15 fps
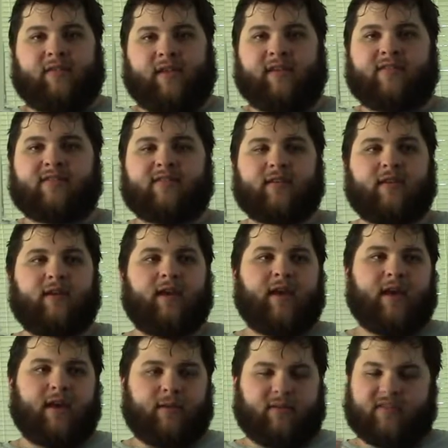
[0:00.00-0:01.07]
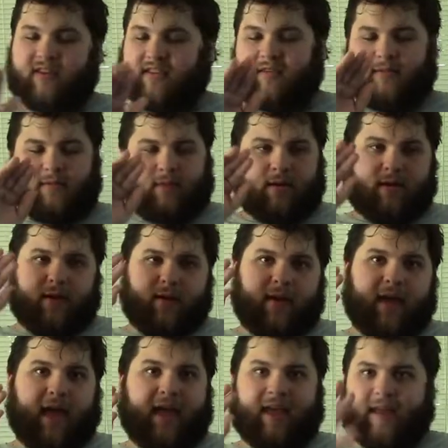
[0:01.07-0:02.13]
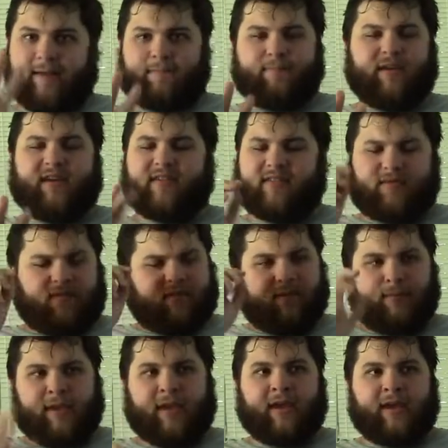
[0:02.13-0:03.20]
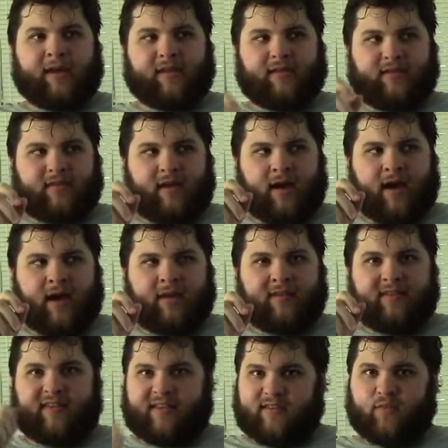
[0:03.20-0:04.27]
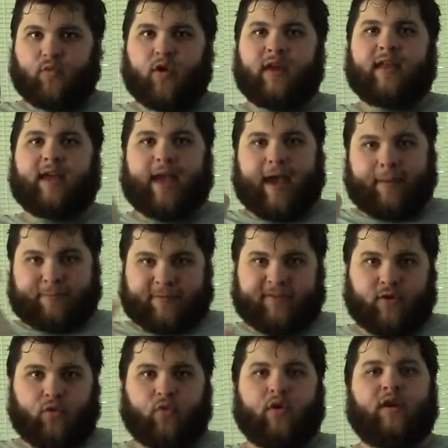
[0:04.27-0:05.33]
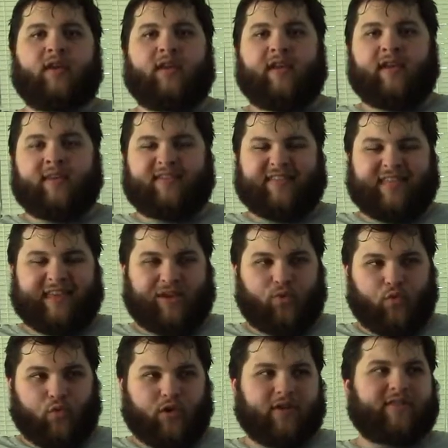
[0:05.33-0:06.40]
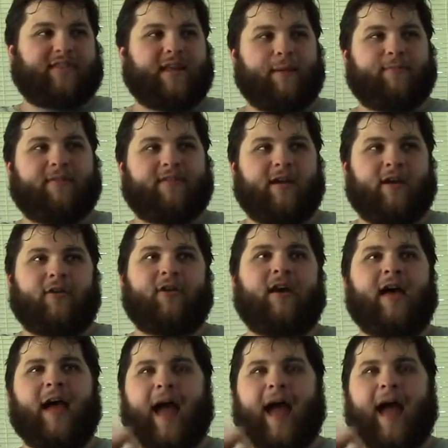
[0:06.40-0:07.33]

least. Just it, eh, because to me, uh, season one, episode one is the worst episode.